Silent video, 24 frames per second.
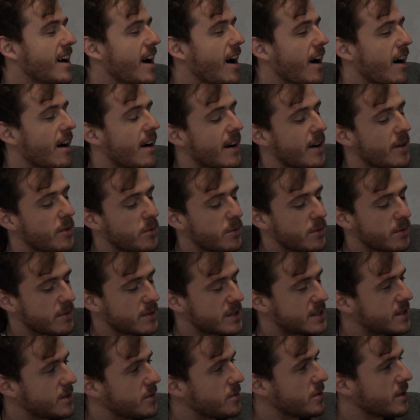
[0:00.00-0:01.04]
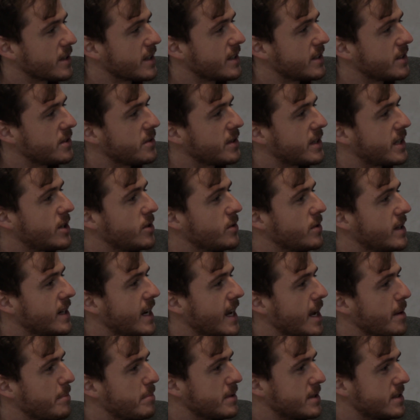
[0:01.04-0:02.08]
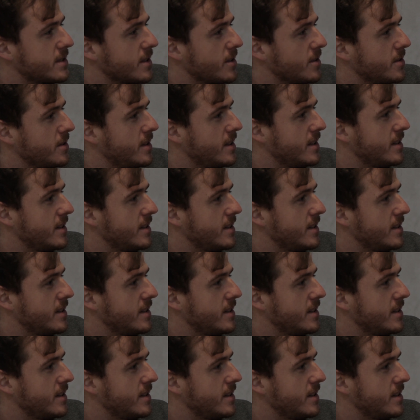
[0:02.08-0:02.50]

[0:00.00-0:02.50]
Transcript: All right, so we're gonna do a Q&A episode